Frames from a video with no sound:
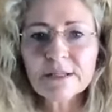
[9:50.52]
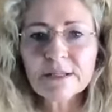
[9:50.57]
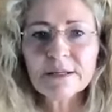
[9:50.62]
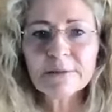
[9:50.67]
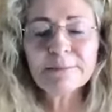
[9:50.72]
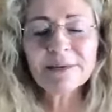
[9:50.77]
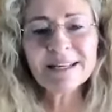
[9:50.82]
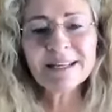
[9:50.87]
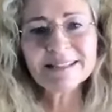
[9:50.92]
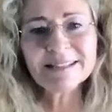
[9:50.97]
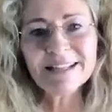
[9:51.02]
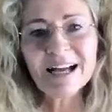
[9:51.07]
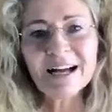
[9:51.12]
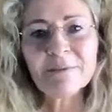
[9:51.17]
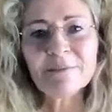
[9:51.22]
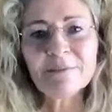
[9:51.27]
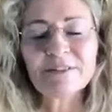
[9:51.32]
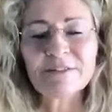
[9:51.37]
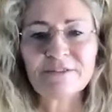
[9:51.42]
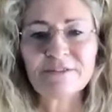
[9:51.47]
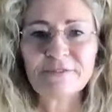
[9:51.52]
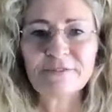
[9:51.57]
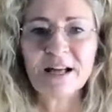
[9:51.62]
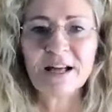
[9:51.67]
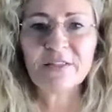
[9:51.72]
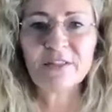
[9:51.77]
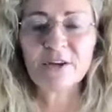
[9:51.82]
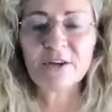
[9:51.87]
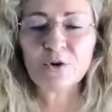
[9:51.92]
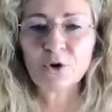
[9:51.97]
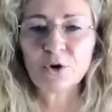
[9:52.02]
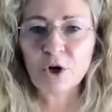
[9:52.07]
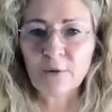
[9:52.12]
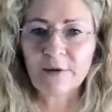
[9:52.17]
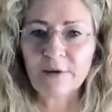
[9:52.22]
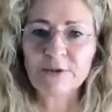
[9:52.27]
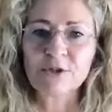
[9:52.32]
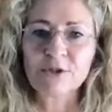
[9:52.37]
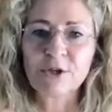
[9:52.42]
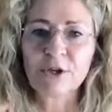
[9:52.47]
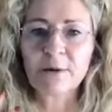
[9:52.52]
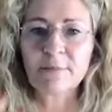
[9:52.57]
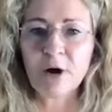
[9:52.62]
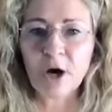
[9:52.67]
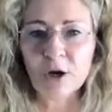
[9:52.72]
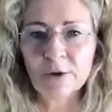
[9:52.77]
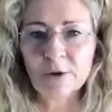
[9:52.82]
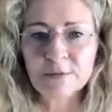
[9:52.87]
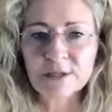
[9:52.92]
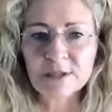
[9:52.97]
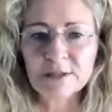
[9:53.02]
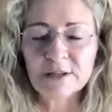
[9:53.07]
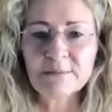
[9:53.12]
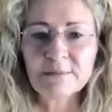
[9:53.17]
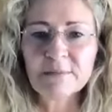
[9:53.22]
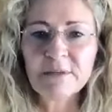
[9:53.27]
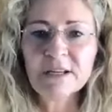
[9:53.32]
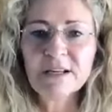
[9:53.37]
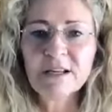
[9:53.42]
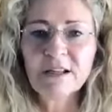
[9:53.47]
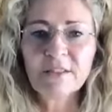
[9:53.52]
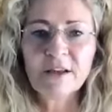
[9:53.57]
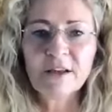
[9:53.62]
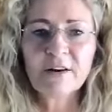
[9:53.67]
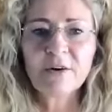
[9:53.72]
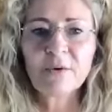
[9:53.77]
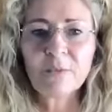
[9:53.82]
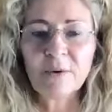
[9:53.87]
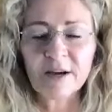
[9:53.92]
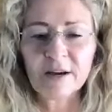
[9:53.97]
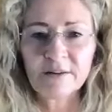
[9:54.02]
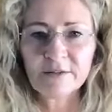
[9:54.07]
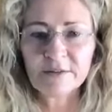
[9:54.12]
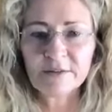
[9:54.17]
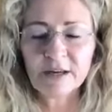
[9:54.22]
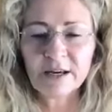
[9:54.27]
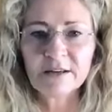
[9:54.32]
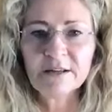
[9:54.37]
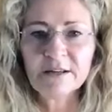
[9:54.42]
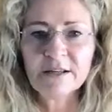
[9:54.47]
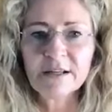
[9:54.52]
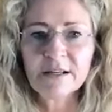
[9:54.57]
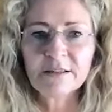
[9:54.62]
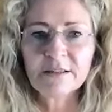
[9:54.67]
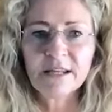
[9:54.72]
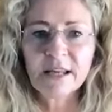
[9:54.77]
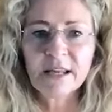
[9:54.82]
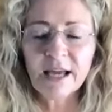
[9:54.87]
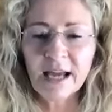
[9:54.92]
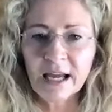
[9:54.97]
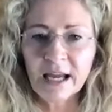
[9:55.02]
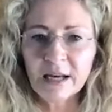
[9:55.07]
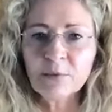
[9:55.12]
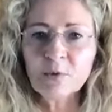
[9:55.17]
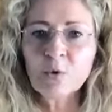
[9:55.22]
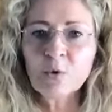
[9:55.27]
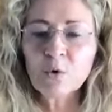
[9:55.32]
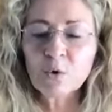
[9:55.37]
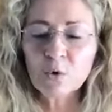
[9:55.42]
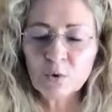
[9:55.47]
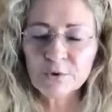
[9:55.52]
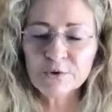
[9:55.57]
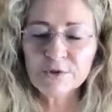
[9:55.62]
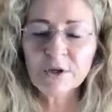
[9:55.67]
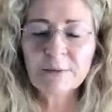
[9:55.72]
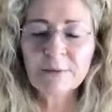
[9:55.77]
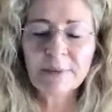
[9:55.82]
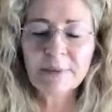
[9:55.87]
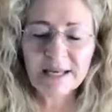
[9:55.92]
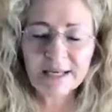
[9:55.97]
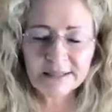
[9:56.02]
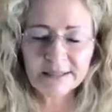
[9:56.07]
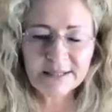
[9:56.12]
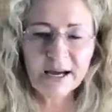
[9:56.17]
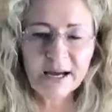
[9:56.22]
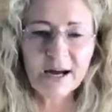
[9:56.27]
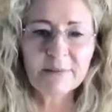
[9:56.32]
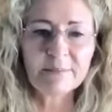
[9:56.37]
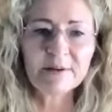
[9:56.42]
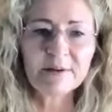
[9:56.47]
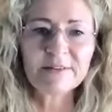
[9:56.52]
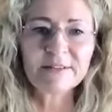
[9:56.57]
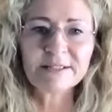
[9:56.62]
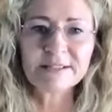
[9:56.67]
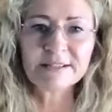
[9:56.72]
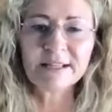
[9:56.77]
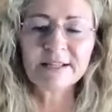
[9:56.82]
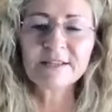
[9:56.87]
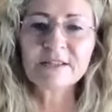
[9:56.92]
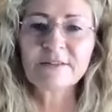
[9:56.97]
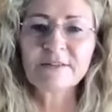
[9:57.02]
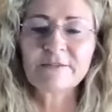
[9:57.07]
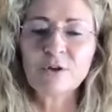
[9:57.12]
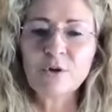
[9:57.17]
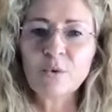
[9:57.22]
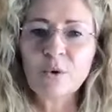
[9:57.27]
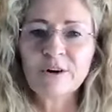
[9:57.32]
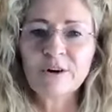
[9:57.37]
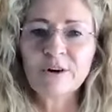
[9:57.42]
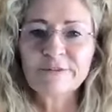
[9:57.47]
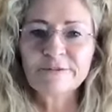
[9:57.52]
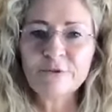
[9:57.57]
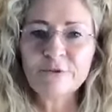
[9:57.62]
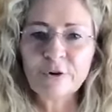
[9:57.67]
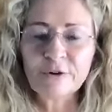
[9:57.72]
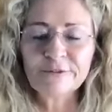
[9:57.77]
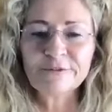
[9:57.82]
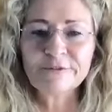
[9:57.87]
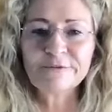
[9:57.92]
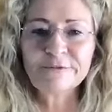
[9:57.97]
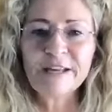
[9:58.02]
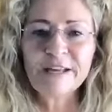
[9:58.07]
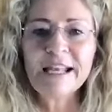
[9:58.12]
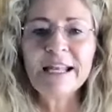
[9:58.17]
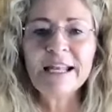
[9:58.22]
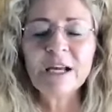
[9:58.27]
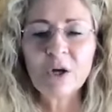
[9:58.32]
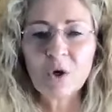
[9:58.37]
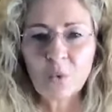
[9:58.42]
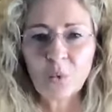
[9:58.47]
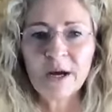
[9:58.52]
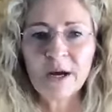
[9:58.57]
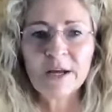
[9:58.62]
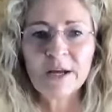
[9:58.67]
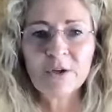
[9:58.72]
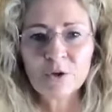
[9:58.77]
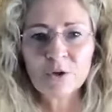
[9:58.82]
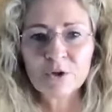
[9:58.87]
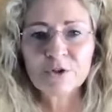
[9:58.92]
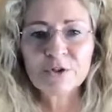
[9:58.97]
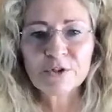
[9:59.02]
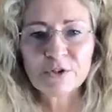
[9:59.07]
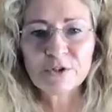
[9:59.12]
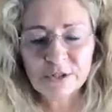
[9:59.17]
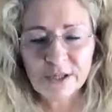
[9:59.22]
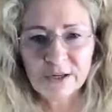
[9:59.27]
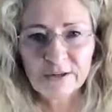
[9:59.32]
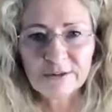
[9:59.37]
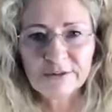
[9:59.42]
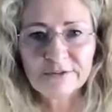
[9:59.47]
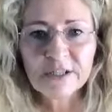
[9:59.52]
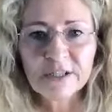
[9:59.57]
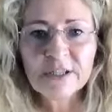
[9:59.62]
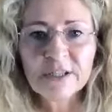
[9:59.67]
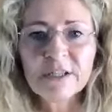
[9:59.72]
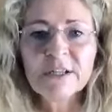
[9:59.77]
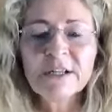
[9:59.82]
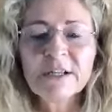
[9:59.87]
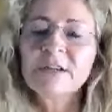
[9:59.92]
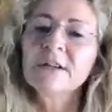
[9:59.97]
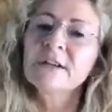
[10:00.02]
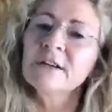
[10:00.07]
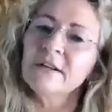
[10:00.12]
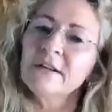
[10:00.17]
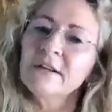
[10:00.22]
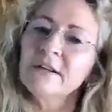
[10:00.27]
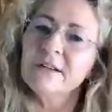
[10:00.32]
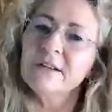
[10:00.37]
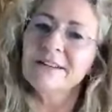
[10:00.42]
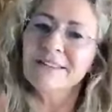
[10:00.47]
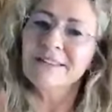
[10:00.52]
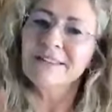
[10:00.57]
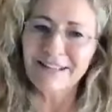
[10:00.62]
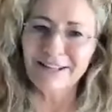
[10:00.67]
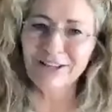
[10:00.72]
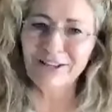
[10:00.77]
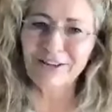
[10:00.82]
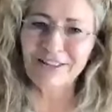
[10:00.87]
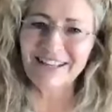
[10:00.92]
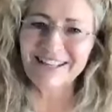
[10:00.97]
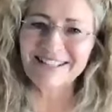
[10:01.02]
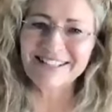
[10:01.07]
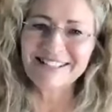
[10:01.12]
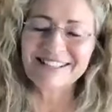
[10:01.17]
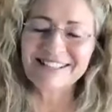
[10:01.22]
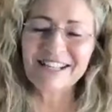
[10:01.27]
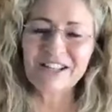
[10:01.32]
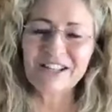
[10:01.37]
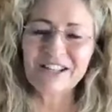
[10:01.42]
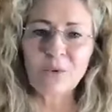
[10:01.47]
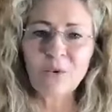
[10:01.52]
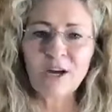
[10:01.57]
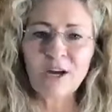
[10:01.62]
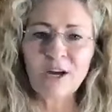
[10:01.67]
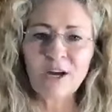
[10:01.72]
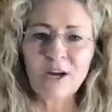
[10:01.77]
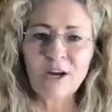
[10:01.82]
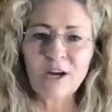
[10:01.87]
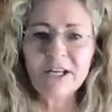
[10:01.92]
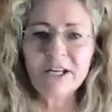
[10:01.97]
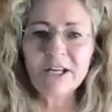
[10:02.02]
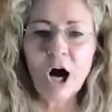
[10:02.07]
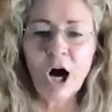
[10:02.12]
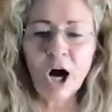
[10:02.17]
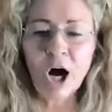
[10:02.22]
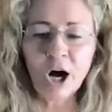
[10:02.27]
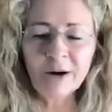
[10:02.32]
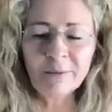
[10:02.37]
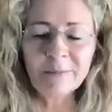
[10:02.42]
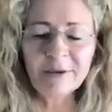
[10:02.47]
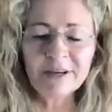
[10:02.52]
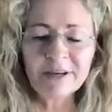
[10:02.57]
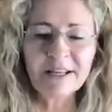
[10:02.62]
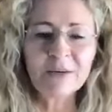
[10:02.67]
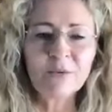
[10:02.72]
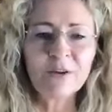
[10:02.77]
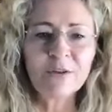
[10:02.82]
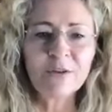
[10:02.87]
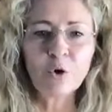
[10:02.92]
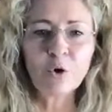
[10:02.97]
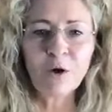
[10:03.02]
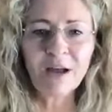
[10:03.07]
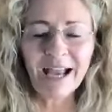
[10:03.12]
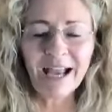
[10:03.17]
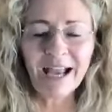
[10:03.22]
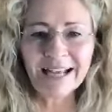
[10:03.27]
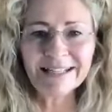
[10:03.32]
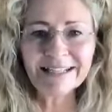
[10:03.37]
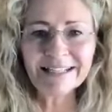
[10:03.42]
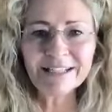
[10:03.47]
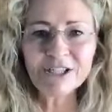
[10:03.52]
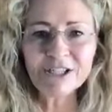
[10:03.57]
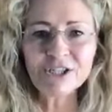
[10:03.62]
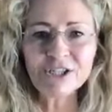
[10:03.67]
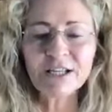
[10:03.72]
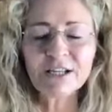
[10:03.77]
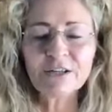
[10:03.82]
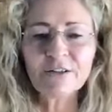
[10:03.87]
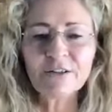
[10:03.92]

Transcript: It picks up the fact that you're going to come home to them. They're aware of that. The animal also picks up in the sense if you are not feeling quite yourself. Thank you. They just said they work in harmony with your energy